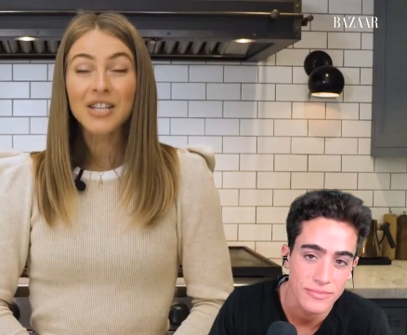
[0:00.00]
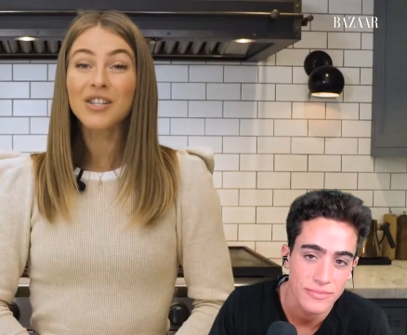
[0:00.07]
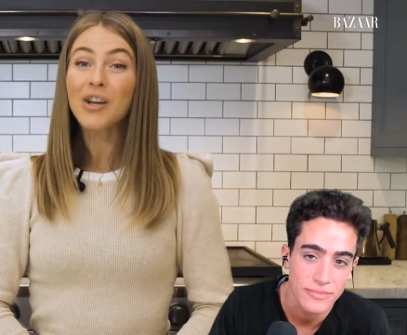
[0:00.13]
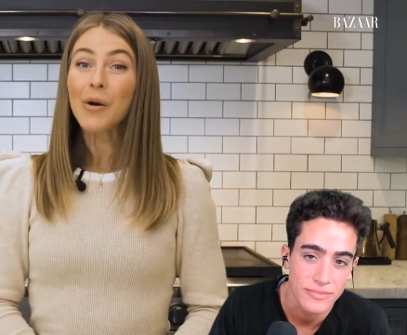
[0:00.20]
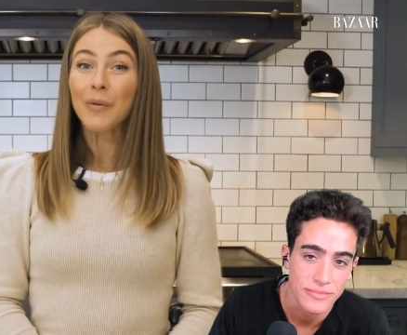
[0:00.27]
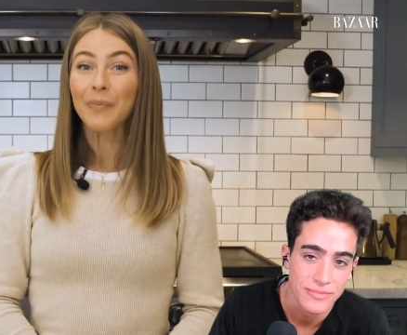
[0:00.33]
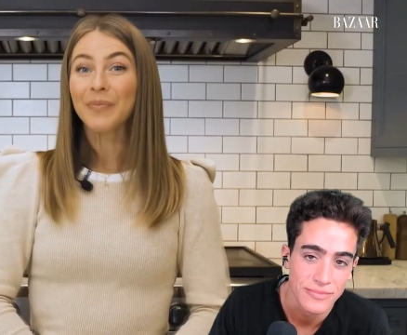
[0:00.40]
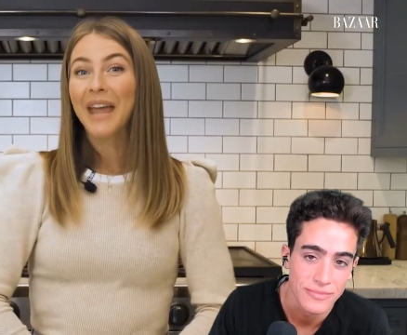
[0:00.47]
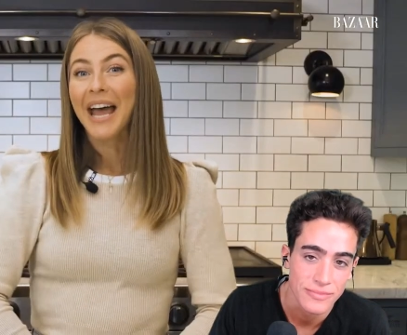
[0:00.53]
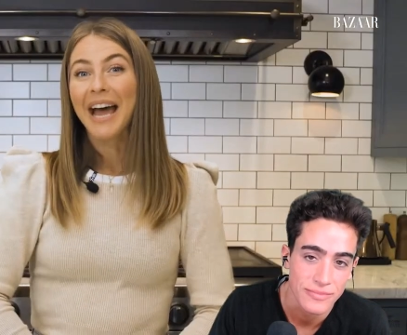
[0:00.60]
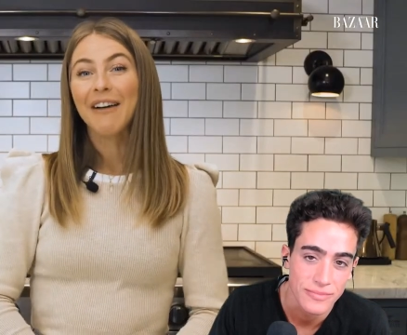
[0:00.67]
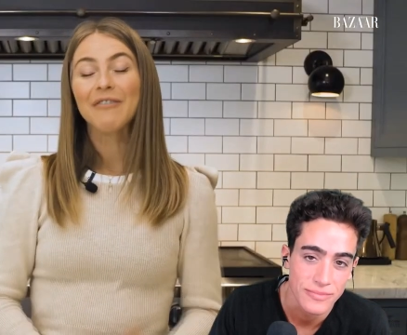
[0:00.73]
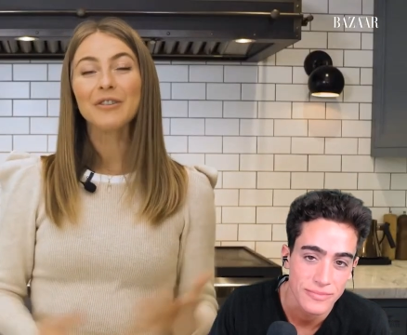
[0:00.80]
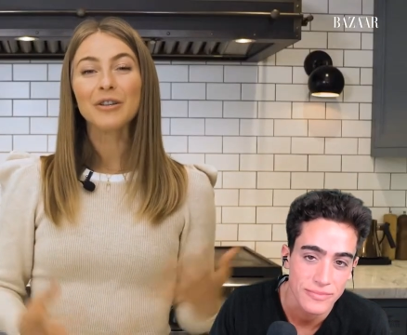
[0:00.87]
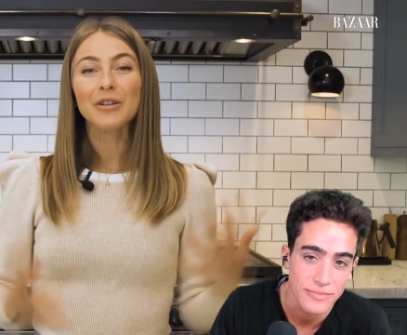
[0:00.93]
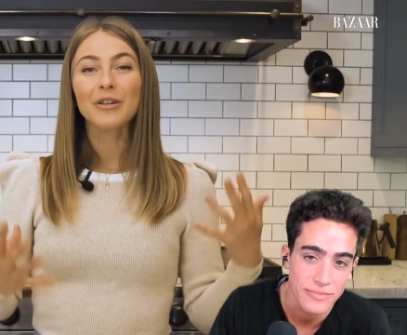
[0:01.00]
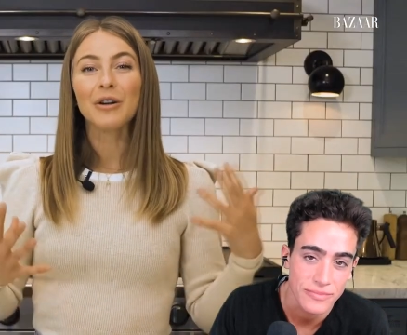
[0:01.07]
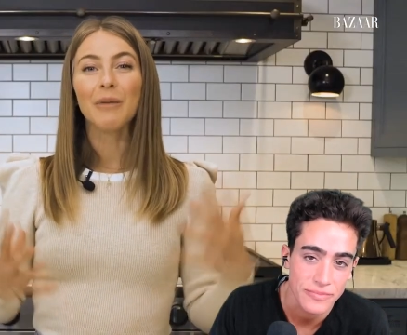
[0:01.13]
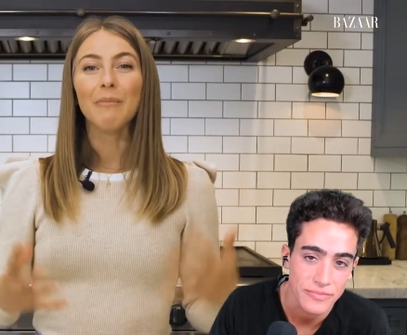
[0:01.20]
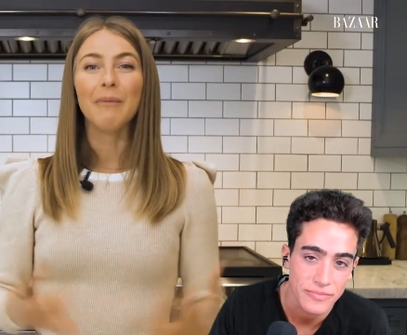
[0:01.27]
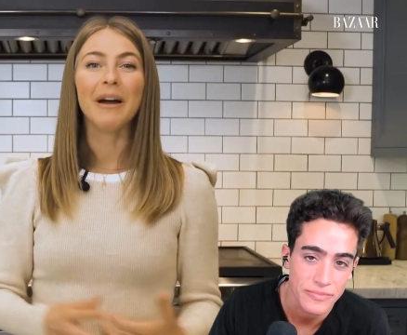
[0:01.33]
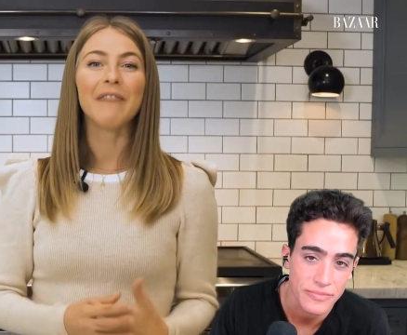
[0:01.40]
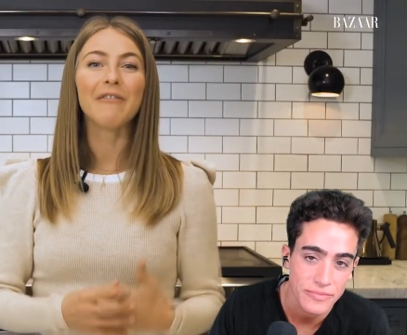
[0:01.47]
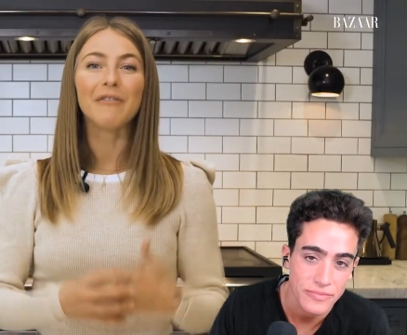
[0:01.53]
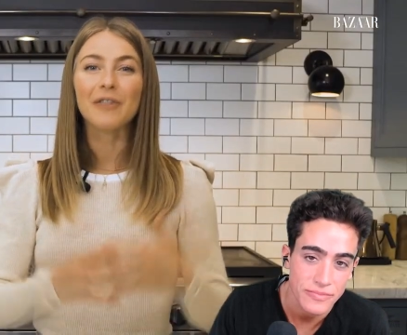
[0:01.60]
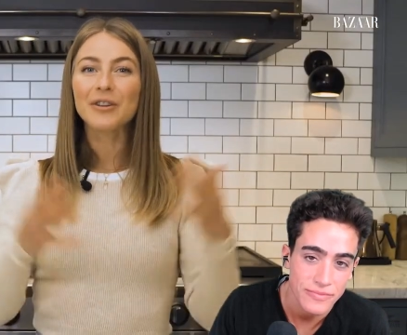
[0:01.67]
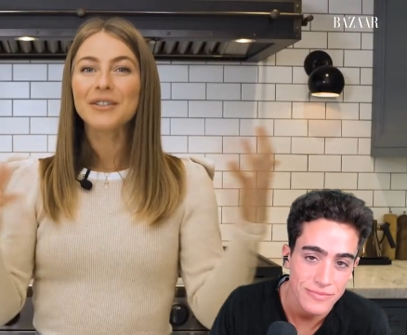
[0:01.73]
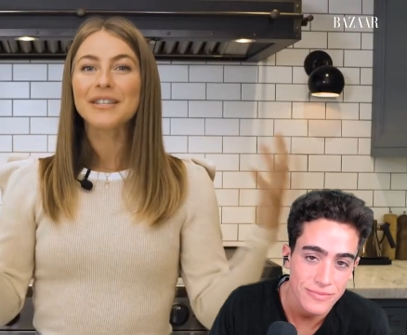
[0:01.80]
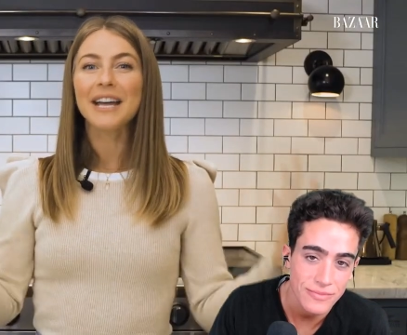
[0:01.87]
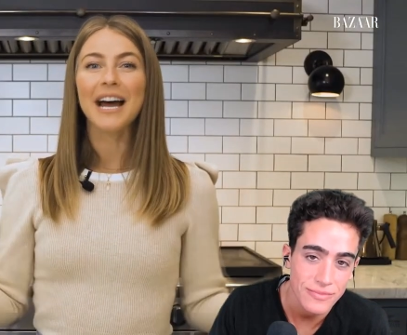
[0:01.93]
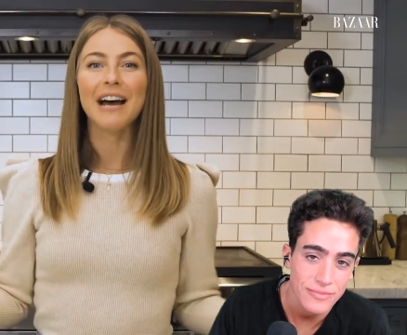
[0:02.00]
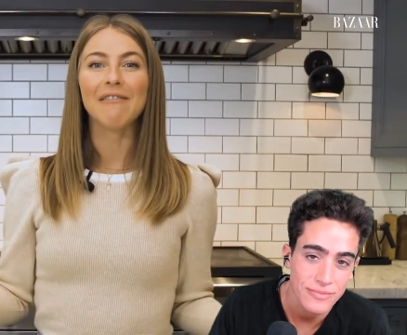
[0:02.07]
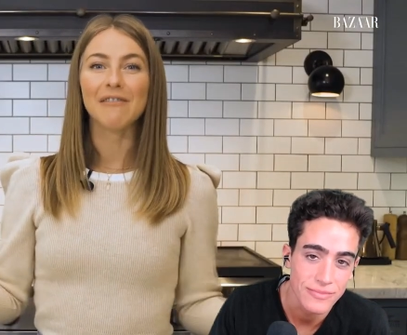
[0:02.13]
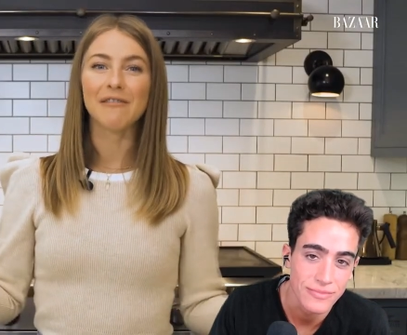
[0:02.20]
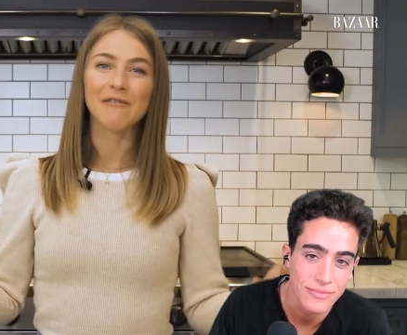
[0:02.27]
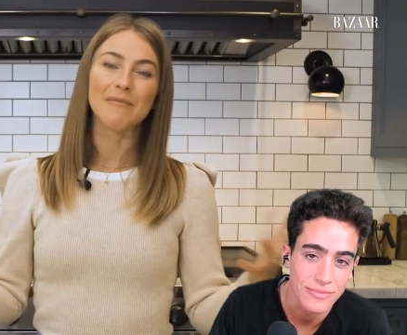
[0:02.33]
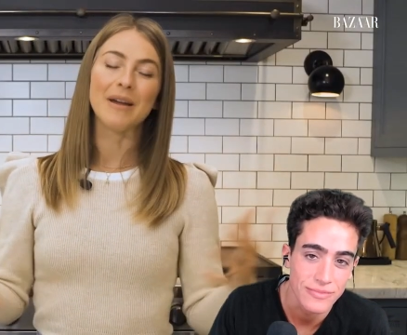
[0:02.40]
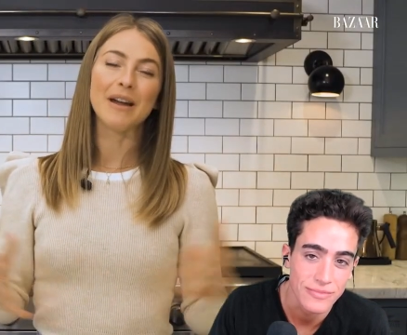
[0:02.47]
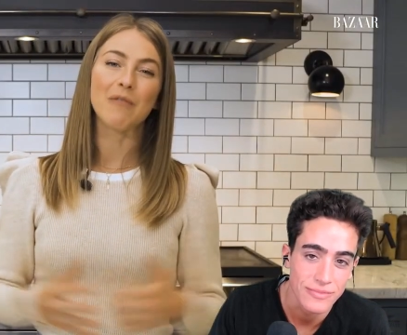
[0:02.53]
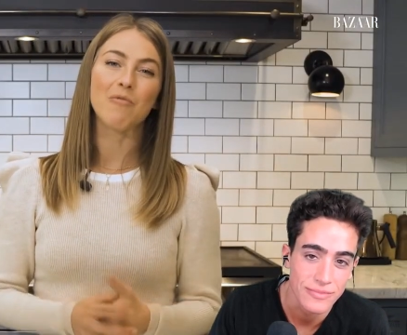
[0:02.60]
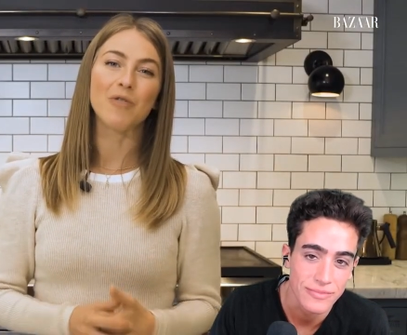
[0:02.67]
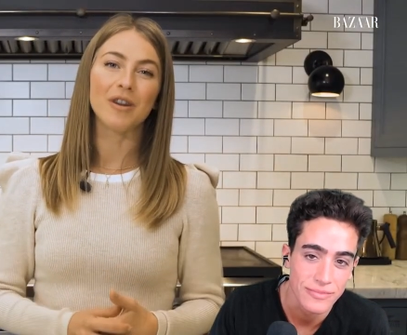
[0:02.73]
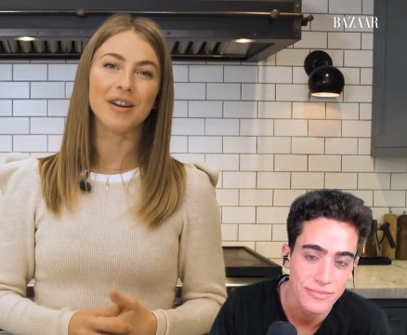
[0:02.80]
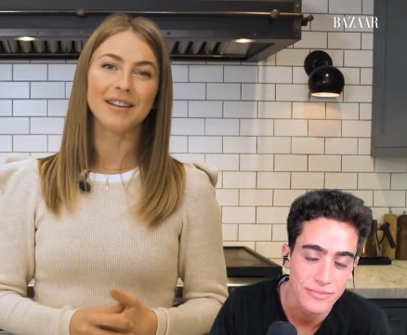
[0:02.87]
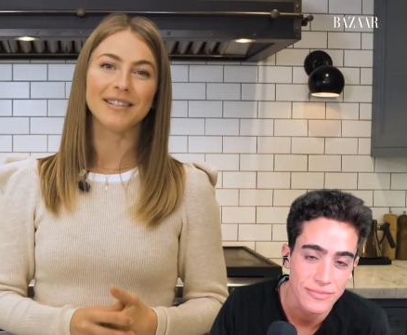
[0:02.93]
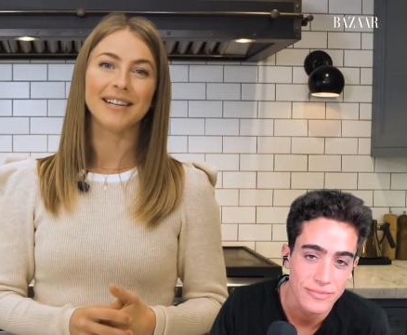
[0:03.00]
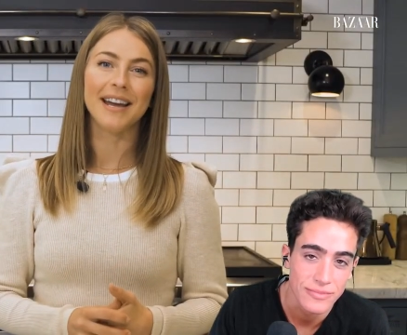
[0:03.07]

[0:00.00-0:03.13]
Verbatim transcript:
Speaker 1: So after my first half of my work